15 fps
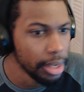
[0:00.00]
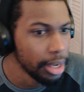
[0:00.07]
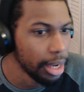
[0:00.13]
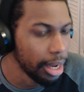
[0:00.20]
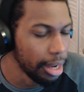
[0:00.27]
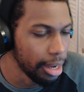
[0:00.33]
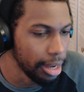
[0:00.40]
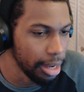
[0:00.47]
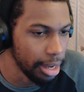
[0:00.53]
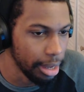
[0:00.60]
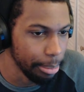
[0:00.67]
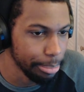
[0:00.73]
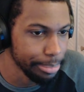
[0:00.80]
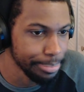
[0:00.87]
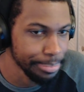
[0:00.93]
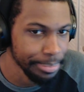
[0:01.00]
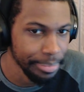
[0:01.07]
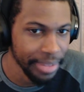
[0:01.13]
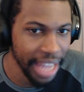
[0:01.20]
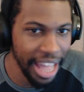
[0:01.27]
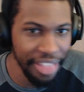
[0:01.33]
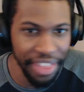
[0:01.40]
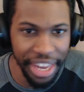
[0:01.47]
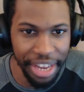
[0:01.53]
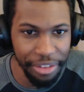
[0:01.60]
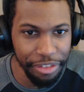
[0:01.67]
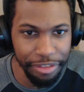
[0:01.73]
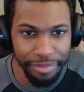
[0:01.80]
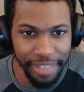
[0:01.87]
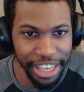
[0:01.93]
And then if
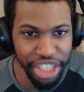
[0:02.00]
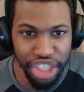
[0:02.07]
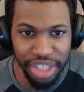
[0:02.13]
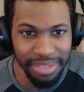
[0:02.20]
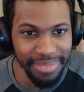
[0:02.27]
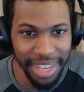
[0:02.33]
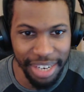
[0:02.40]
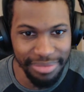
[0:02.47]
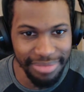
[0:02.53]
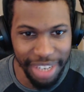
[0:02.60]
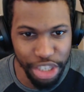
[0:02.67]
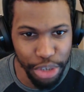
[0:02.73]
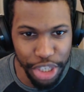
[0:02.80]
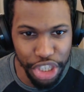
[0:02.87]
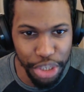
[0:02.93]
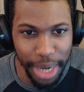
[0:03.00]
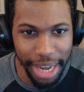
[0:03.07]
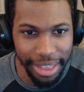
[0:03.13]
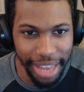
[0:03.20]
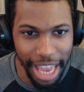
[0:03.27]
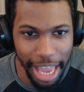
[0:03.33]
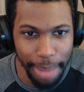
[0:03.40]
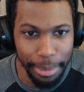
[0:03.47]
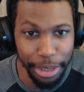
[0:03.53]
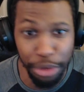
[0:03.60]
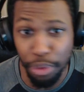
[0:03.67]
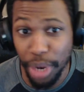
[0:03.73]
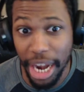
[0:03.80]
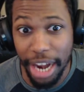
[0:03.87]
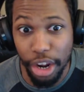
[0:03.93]
they just attrition you out of the game and you
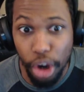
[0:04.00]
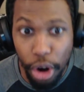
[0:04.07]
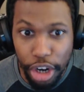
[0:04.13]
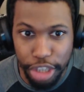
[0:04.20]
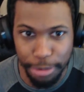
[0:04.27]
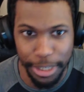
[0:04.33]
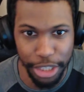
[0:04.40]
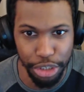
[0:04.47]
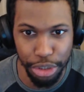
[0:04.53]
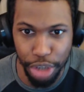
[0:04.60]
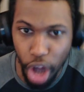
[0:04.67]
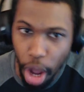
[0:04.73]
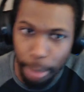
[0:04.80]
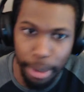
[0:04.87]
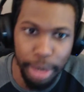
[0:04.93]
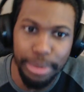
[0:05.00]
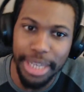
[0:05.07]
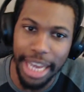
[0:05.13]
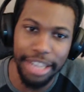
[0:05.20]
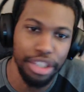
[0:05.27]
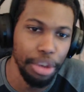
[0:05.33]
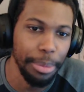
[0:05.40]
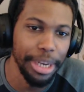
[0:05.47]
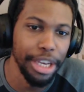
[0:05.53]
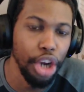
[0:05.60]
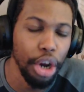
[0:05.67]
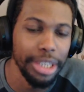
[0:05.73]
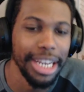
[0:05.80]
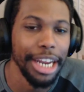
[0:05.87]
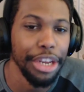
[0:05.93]
run out of cards because your combo takes so many
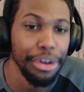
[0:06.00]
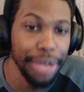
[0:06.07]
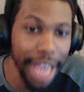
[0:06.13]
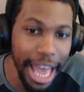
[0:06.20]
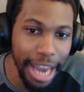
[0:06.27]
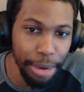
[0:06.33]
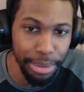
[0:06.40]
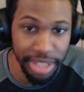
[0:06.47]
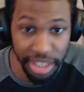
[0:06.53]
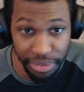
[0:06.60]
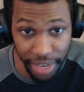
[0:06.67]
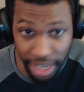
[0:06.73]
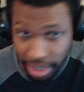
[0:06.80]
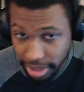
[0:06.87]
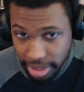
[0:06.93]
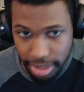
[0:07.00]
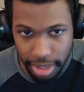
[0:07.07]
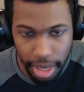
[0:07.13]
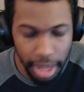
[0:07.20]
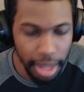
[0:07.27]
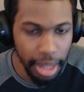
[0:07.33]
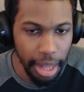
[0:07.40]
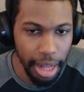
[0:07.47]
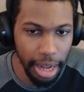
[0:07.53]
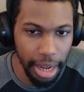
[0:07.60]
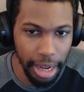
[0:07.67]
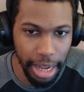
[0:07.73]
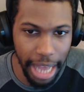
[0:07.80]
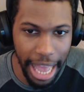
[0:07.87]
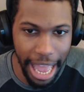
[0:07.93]
cards out of your deck with Sphinx
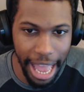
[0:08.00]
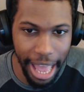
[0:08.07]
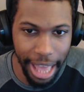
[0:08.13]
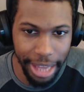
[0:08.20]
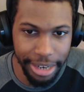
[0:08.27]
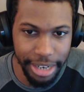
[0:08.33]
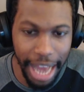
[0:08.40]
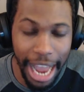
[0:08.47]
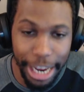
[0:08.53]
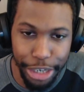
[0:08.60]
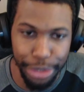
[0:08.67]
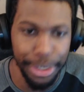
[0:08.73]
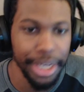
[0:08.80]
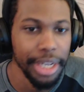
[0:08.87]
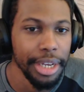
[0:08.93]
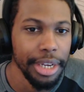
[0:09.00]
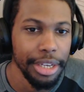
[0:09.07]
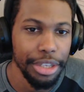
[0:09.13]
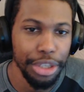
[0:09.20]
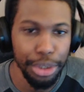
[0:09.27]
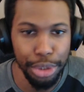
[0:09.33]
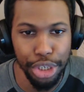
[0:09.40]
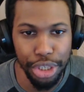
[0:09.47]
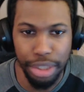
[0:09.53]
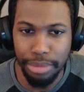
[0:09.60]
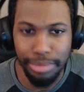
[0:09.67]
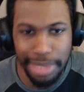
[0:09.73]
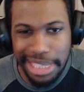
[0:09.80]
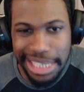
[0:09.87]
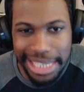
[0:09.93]
and Hydra, you just
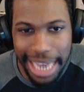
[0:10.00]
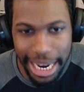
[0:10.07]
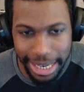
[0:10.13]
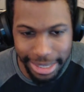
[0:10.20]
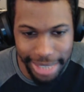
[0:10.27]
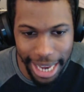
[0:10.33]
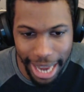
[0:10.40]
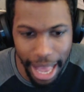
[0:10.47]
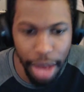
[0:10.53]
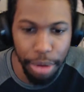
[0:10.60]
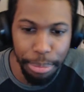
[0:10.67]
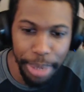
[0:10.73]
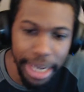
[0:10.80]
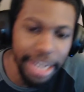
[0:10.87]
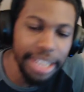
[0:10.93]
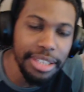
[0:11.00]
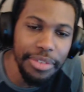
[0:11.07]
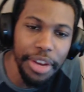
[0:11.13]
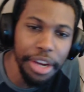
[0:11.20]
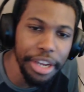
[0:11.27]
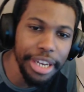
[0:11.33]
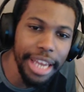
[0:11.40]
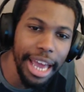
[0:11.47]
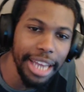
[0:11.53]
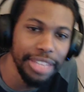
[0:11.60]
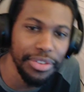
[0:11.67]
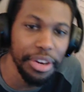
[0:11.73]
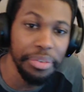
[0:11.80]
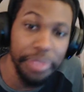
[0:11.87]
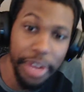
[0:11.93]
deck out. But it is a very good deck. It's
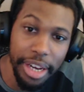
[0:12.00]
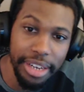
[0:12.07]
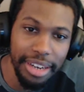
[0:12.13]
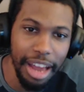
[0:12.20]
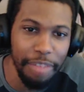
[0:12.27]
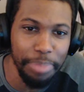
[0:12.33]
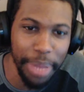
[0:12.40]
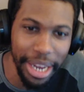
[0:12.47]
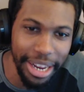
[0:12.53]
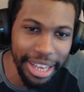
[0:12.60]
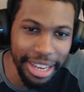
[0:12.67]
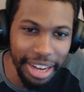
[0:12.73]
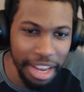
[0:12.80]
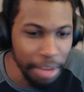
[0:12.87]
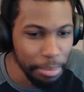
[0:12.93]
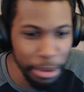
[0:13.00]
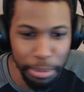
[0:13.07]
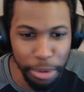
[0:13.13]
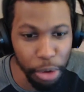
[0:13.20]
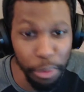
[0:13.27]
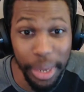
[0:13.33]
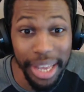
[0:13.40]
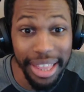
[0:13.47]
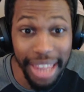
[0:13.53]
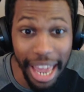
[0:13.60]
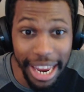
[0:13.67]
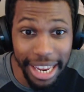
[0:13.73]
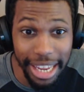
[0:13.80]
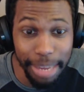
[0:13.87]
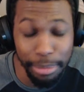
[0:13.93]
very fun. I've played it. People don't really
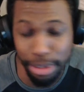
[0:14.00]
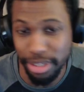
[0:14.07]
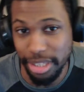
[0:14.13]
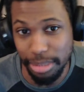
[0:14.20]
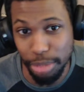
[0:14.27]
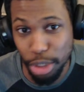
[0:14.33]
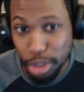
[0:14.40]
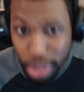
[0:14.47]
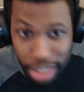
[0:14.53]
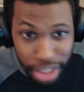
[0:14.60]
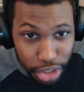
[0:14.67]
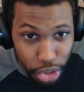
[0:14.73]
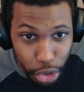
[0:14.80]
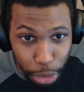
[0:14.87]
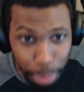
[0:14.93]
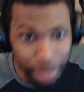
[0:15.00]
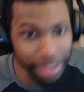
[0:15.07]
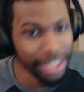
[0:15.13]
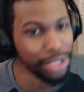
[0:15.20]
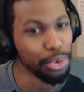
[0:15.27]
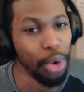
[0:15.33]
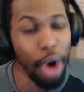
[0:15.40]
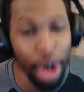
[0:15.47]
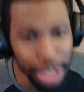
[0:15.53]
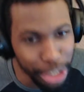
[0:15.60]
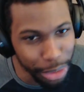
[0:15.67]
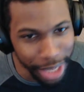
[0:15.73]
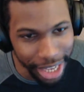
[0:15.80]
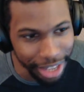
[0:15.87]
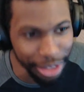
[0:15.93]
like it. Most of them usually scoop. This will also
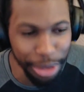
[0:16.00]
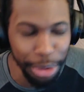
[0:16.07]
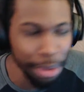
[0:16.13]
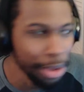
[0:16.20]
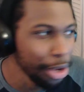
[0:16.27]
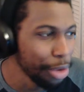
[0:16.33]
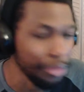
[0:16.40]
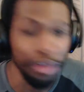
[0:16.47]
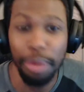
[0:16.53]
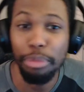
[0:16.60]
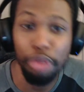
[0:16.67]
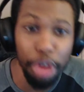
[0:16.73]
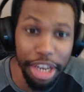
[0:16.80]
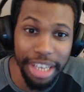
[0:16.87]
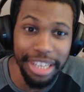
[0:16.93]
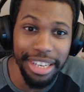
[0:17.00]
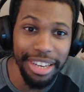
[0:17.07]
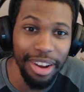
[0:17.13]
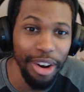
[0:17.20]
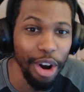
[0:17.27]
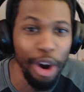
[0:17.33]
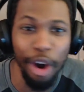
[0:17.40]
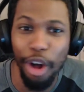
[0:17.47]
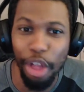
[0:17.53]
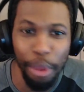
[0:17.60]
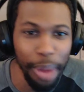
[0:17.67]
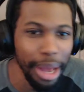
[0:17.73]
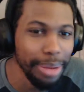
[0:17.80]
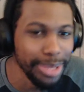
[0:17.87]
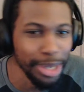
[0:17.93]
get you from rookie all the
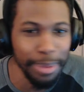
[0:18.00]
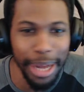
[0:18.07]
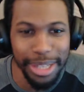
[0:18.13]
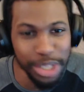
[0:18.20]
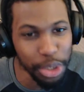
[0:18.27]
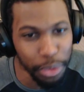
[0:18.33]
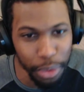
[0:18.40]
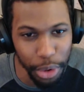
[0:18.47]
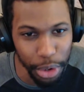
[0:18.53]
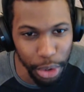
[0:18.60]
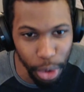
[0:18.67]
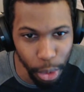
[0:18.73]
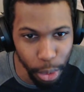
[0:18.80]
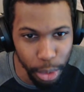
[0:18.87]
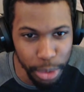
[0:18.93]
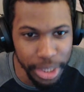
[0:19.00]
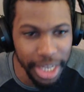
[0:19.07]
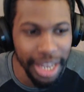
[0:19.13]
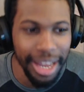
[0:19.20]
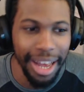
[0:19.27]
way up to about silver or gold.